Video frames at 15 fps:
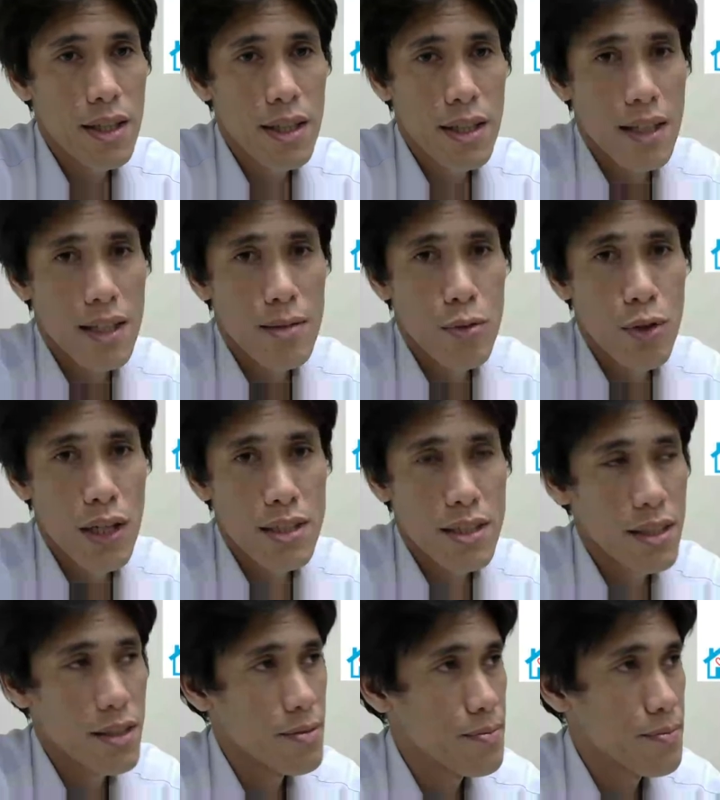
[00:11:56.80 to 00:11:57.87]

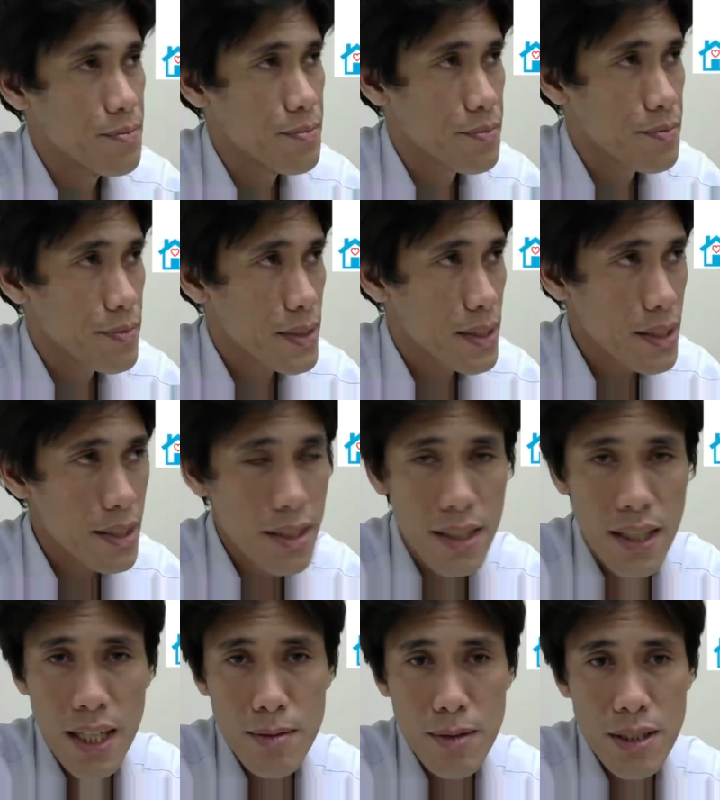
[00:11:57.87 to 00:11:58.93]
kinabukasan.
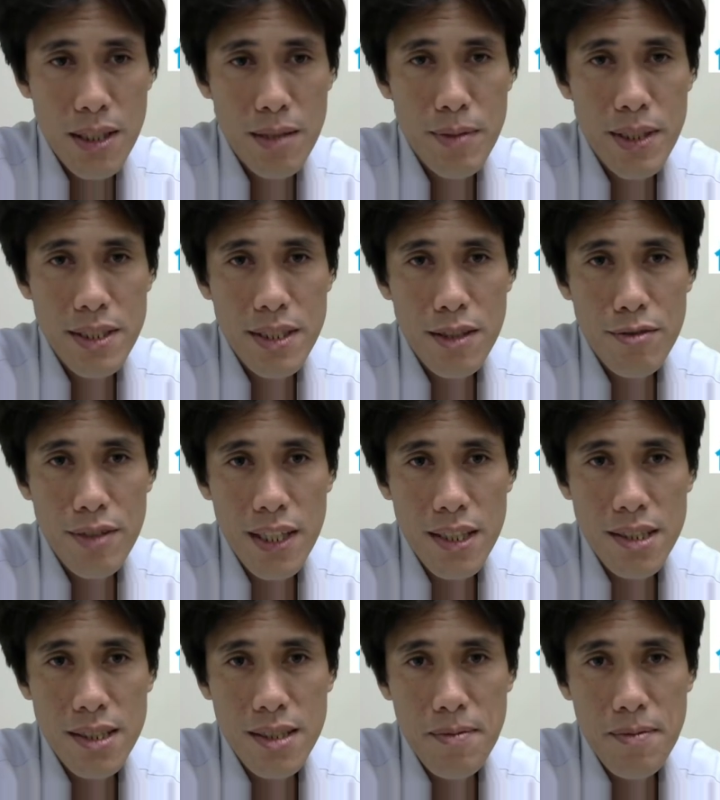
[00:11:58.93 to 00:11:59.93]
How about amazing facts?